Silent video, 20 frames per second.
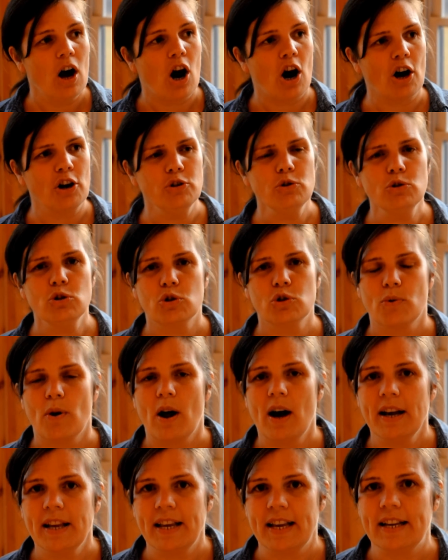Are you
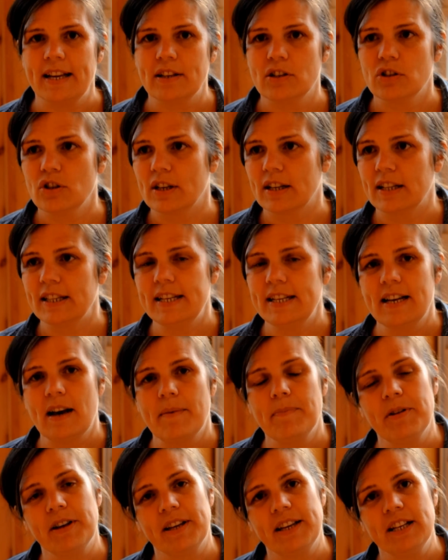trying to clean
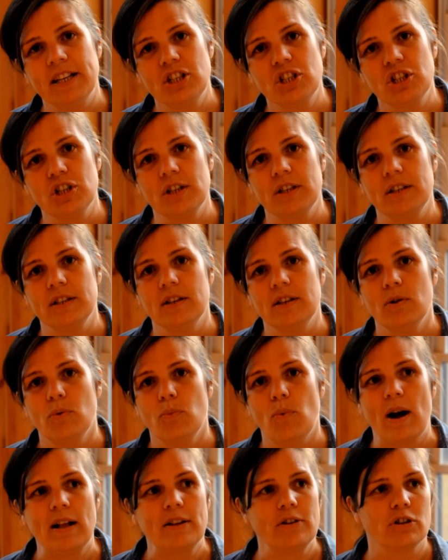up the kitchen
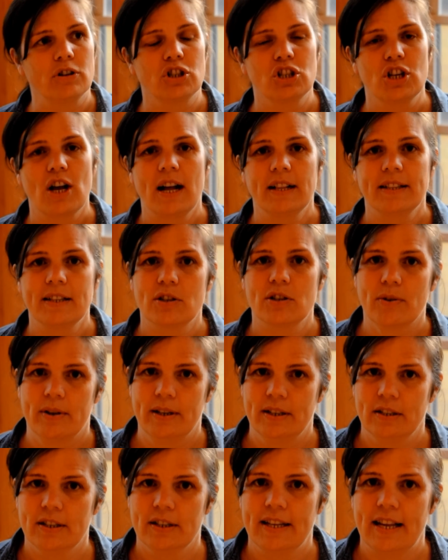while your child is
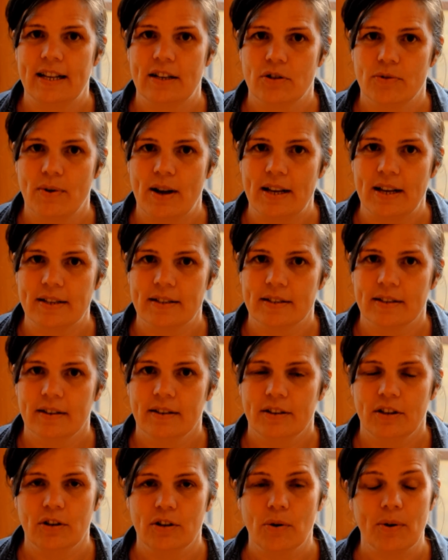trying to get dressed?
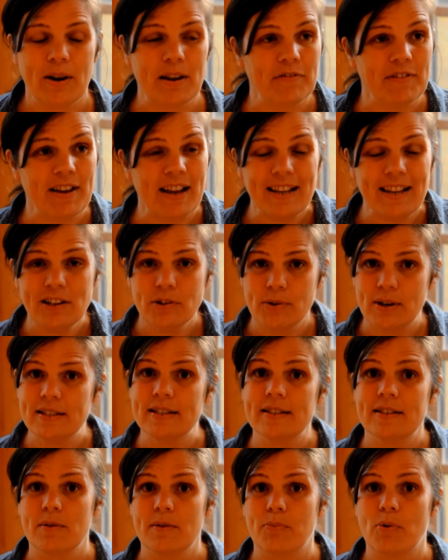You know, if getting dressed
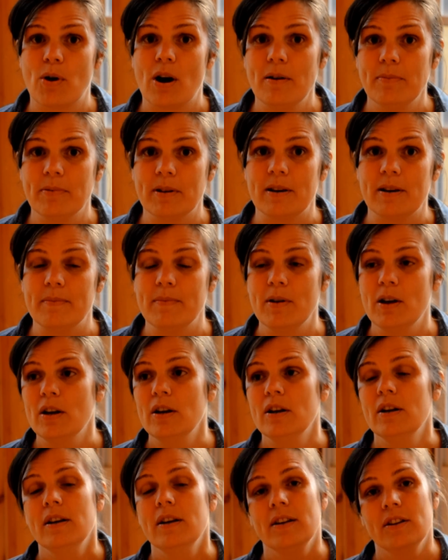is a problem,
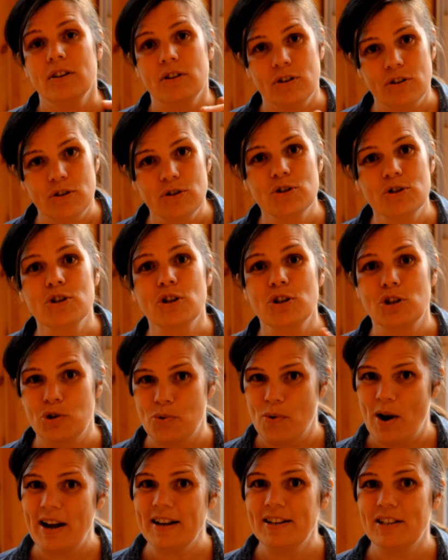you should
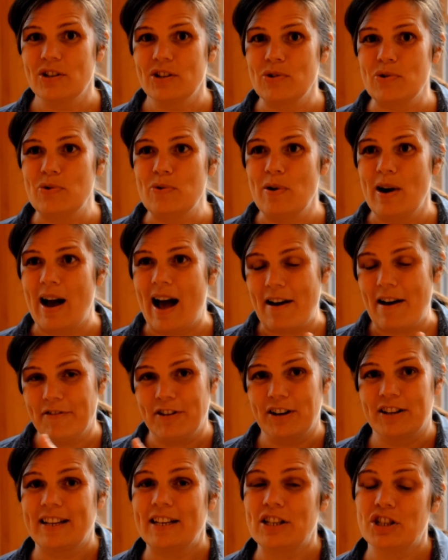try to have the
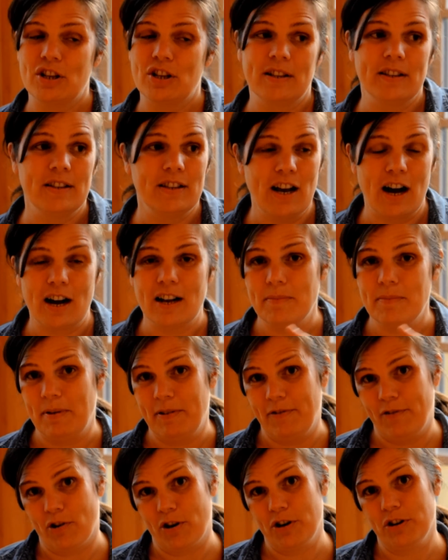kitchen done
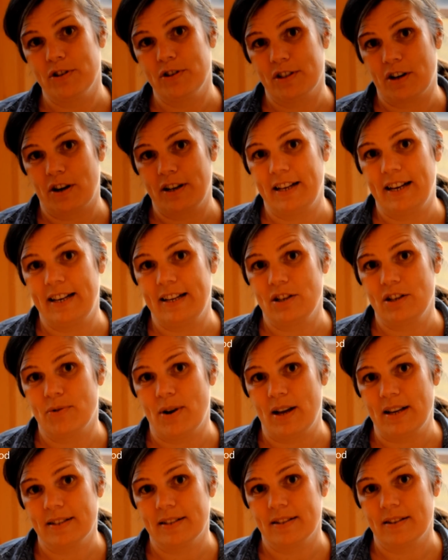before you start getting
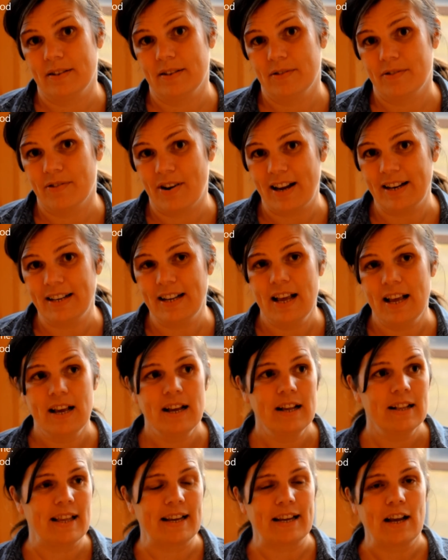dressed, right?
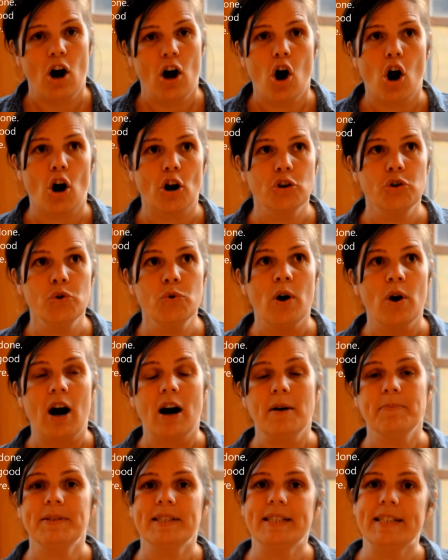Like, are you
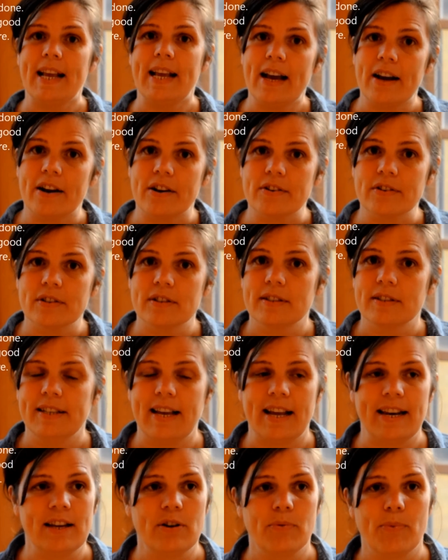upstairs
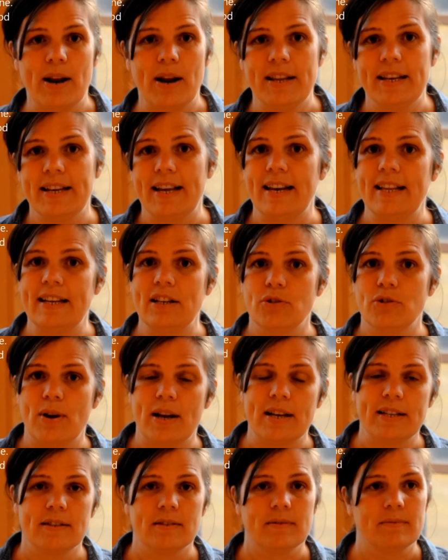getting ready, getting
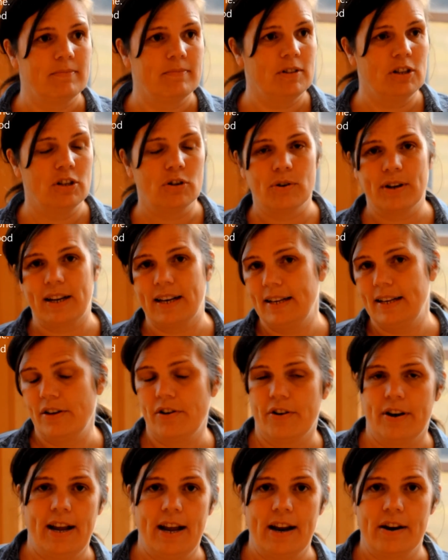dressed, you know, getting
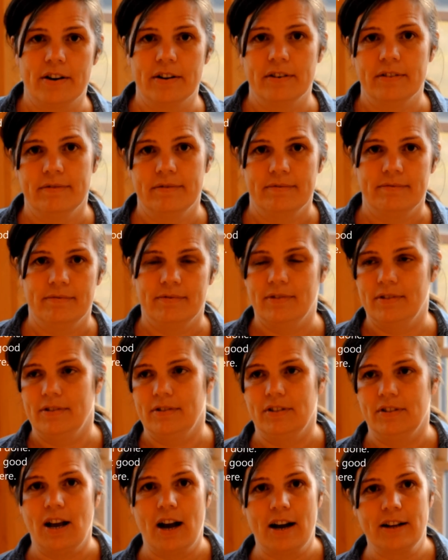your hair
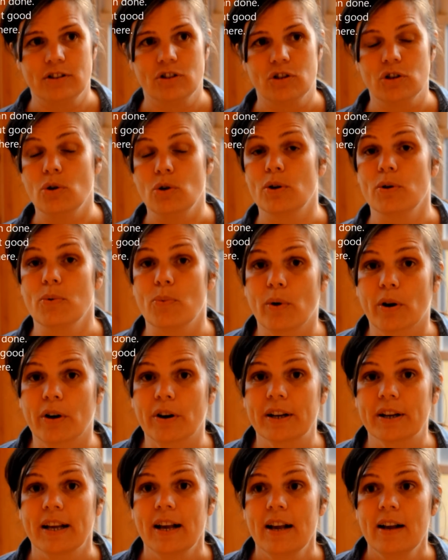done to go to
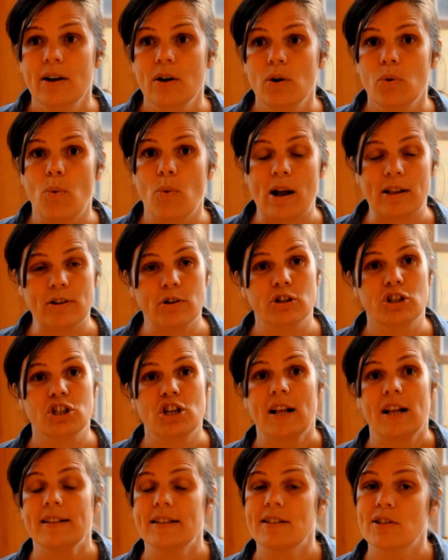work while your
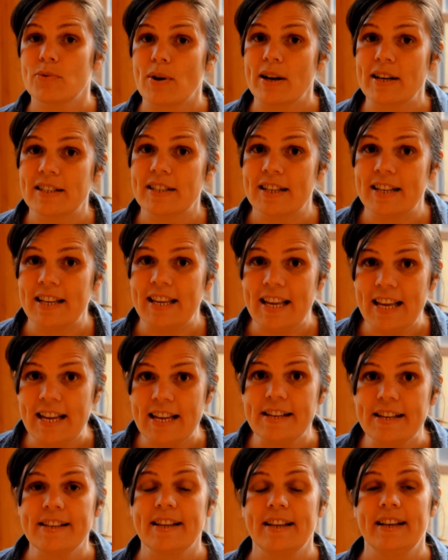child is trying to
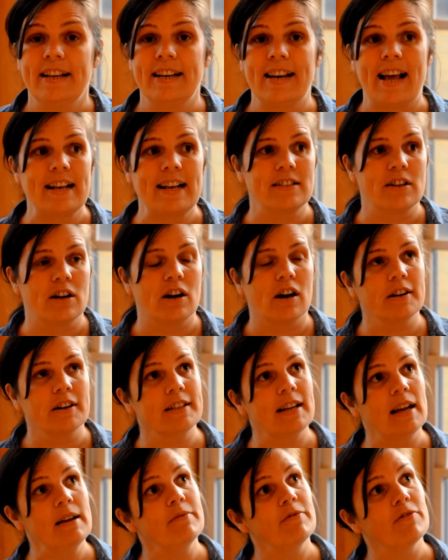eat and has a hard
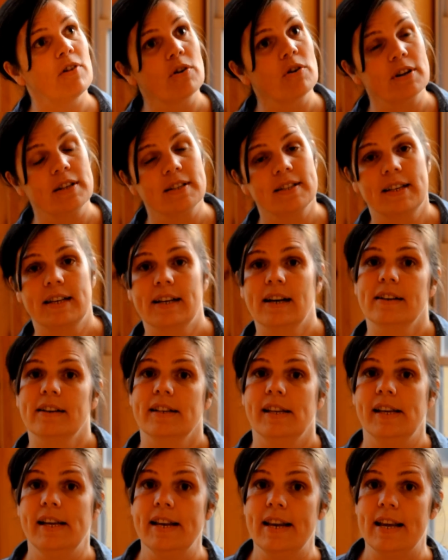time focusing
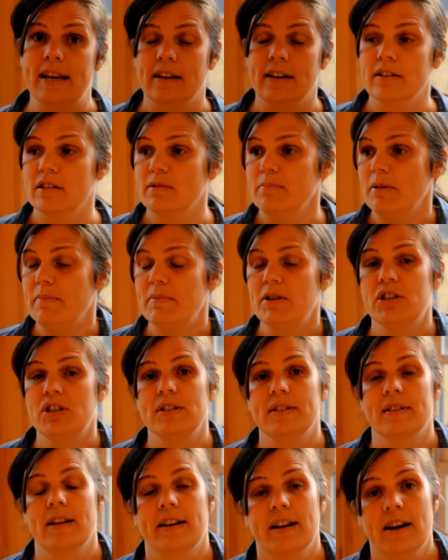on eating because maybe
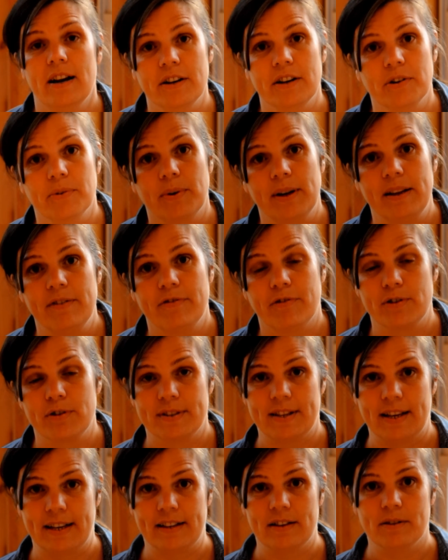she's not hungry first
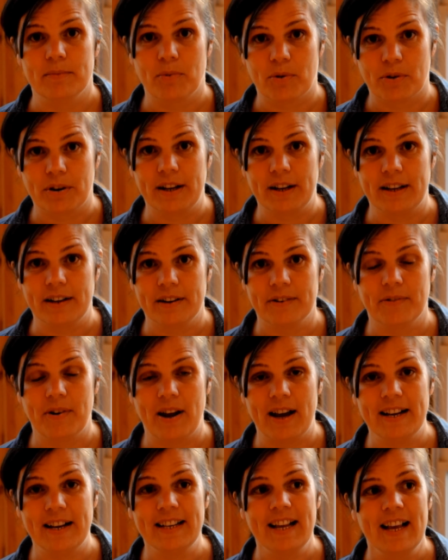thing in the morning,
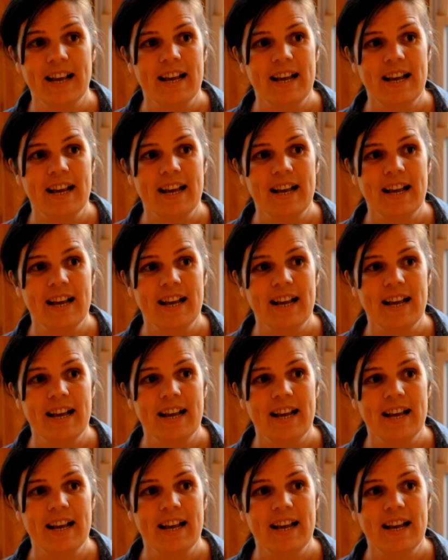right?